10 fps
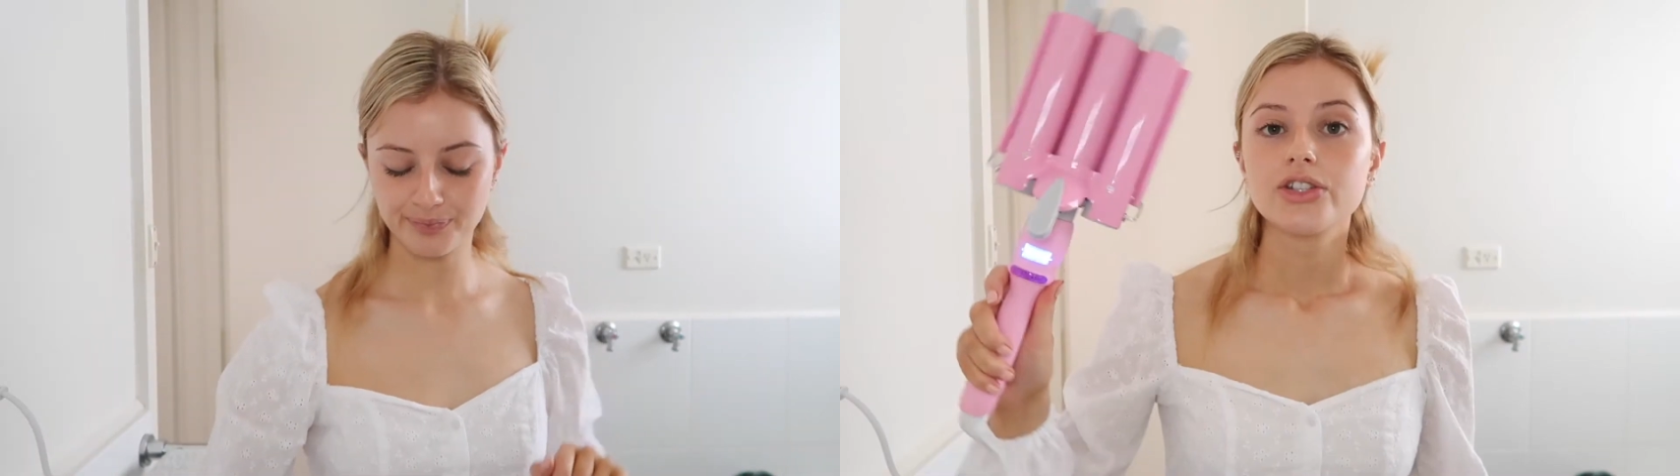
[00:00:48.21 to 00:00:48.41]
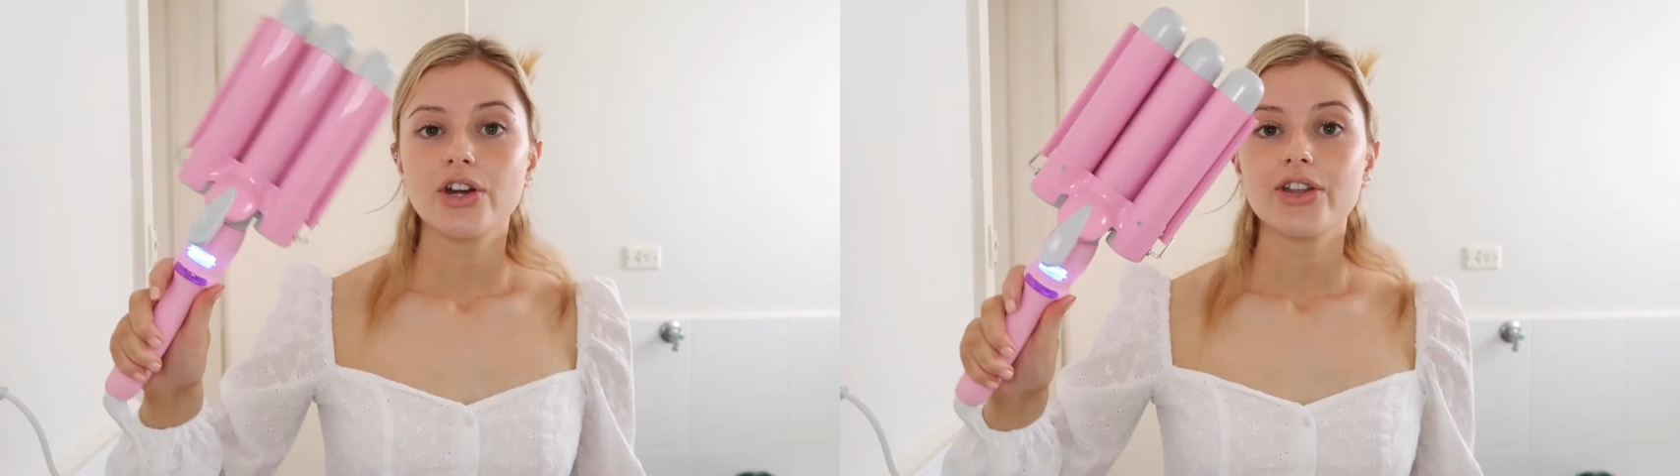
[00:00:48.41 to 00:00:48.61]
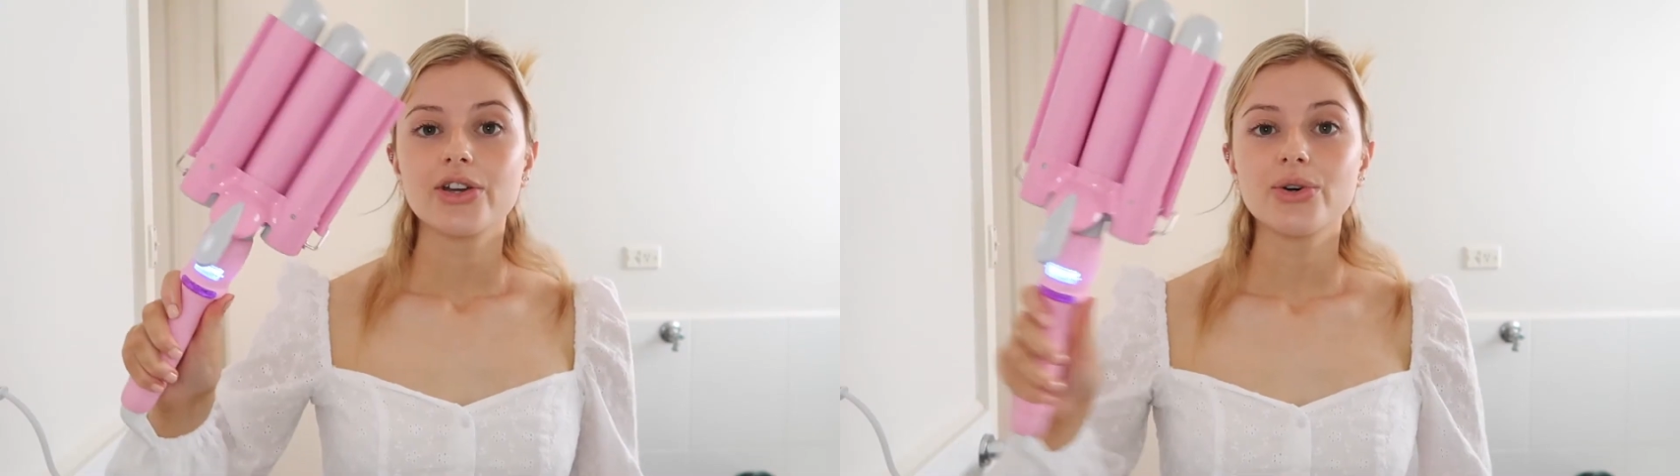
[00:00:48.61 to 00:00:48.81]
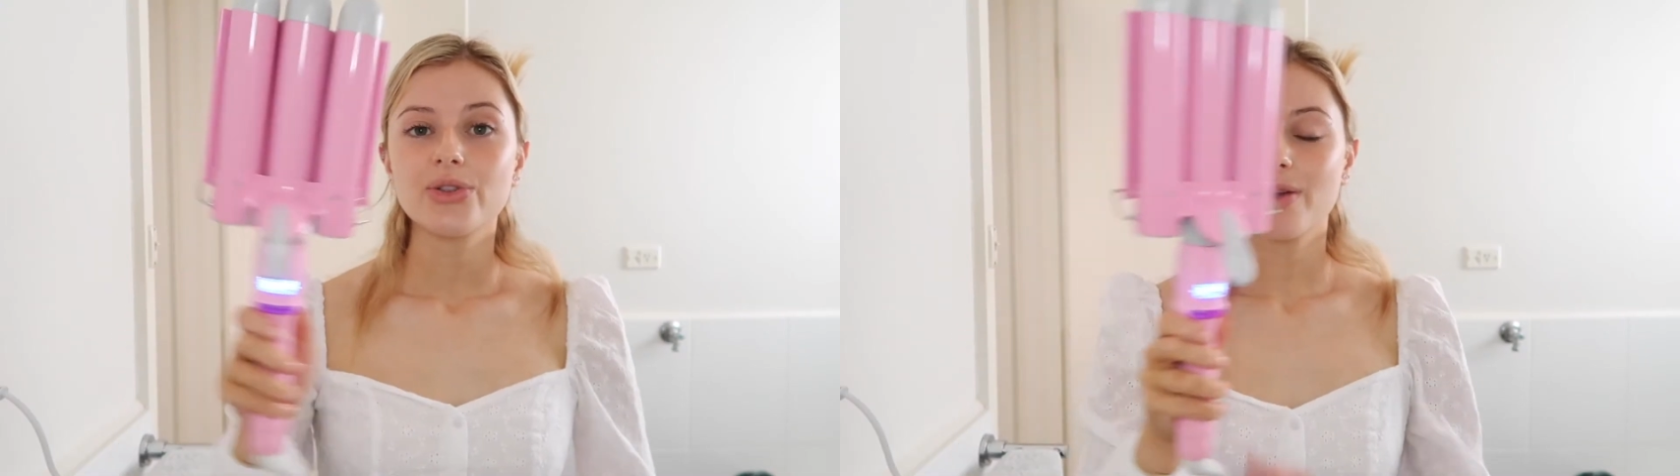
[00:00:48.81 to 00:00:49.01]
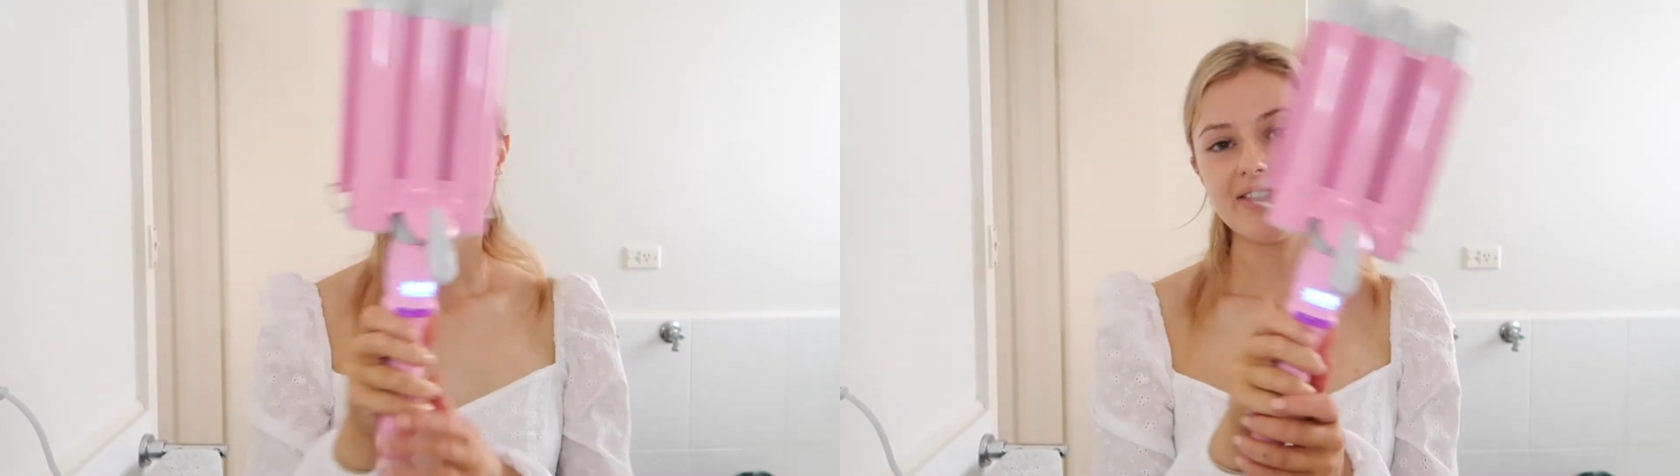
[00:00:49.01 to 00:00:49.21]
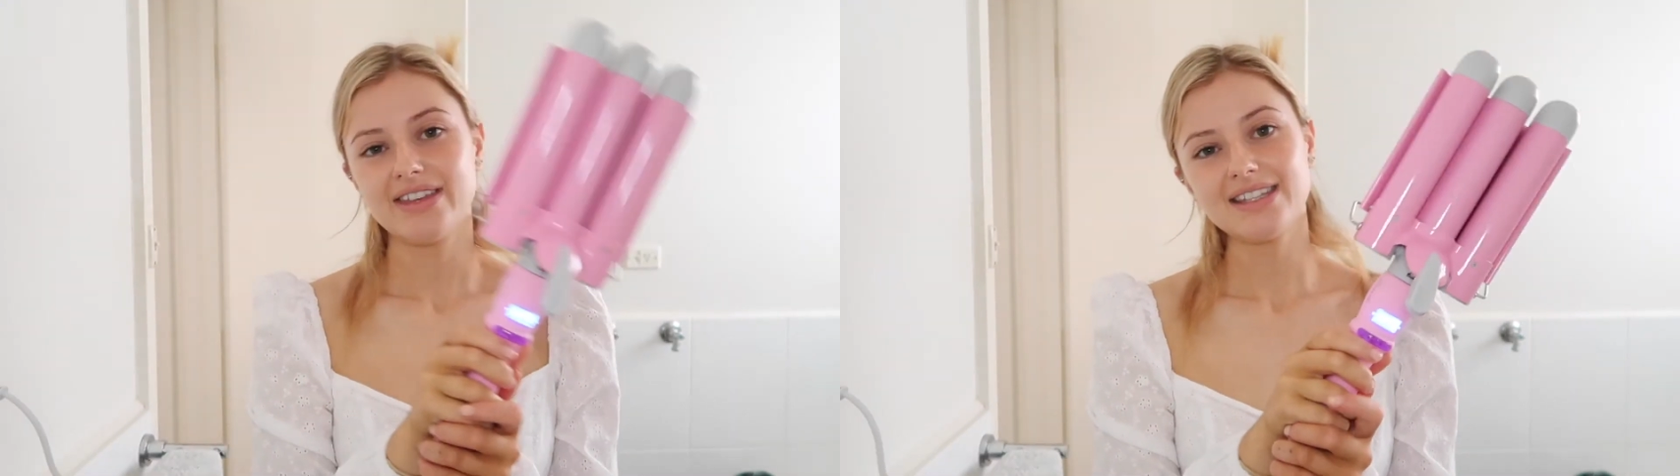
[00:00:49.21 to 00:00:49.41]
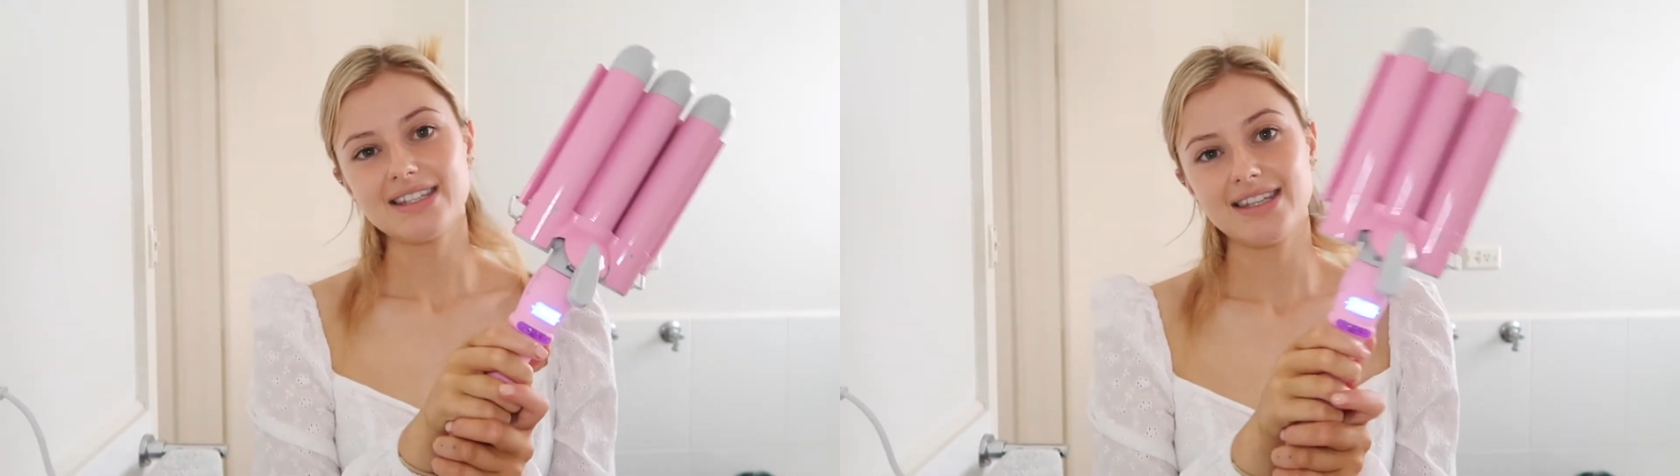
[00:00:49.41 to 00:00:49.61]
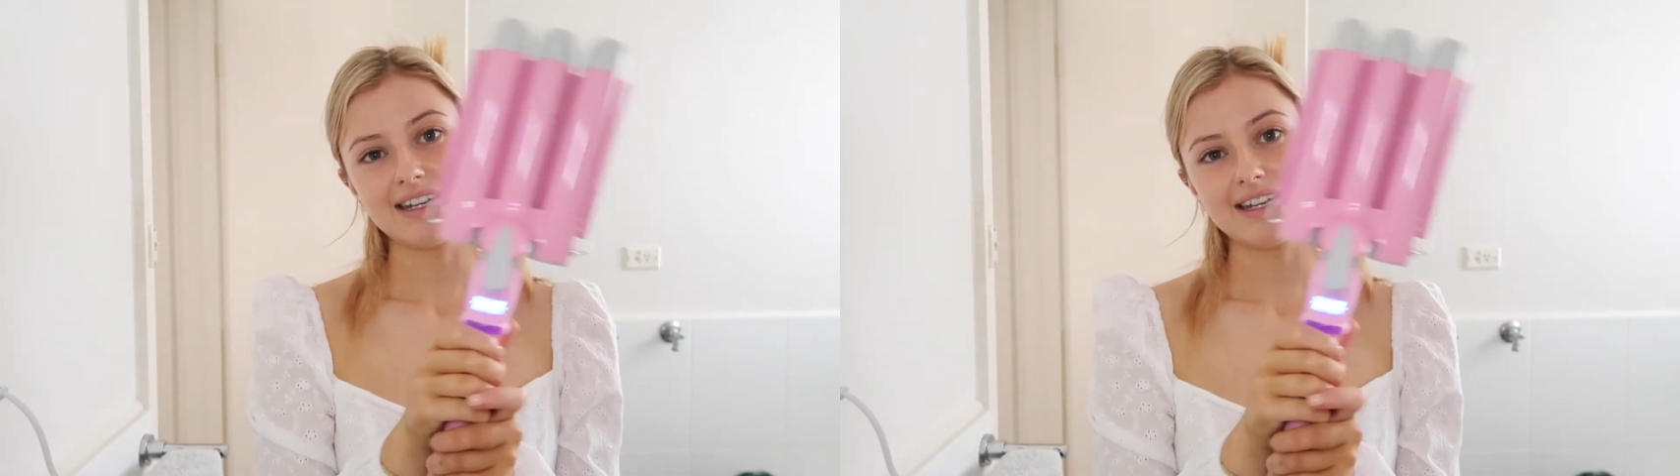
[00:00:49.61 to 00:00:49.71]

So the cool thing about this is